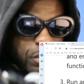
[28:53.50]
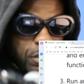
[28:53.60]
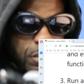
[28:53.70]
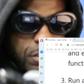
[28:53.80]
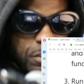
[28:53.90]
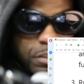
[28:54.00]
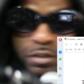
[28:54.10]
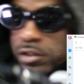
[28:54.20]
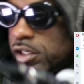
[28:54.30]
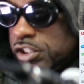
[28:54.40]
I
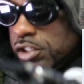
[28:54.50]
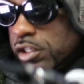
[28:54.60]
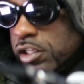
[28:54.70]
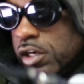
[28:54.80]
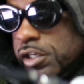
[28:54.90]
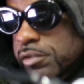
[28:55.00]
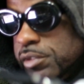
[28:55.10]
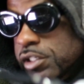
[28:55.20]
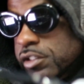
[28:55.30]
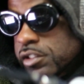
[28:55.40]
should click on it,
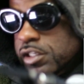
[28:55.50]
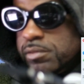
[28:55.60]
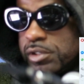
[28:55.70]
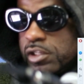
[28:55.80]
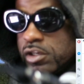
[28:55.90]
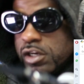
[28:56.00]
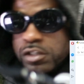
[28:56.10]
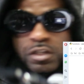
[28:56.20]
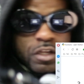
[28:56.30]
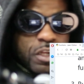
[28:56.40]
but I'm gonna click on it.
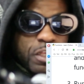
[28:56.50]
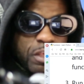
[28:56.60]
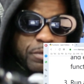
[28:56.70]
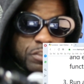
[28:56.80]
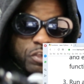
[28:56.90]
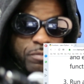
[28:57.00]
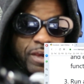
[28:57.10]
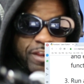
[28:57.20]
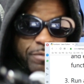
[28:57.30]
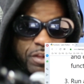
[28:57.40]
Give me a sec. You might
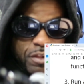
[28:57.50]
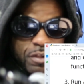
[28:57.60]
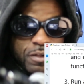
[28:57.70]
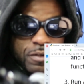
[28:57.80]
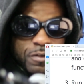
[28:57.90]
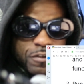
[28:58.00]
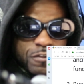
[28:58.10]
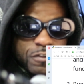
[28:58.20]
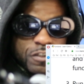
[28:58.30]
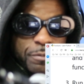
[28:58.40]
hear me
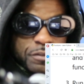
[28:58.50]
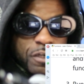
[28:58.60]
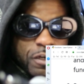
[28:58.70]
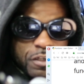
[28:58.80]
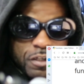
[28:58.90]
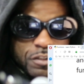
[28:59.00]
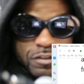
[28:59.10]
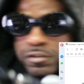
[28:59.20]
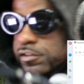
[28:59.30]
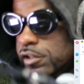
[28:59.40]
double talking because it's
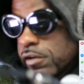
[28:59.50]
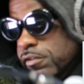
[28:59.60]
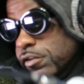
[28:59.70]
the other.